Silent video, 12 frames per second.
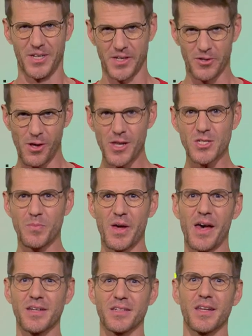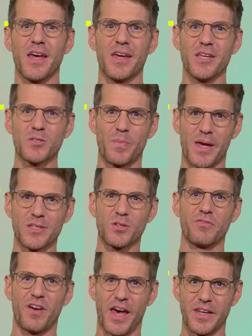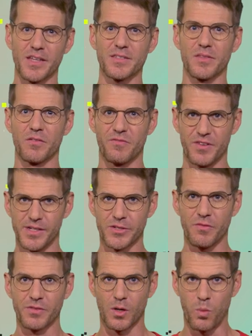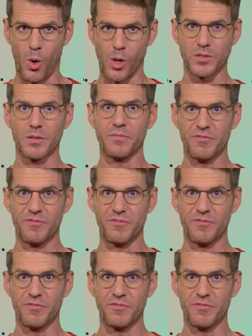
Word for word: The technology behind it is based on findings in the field of quantum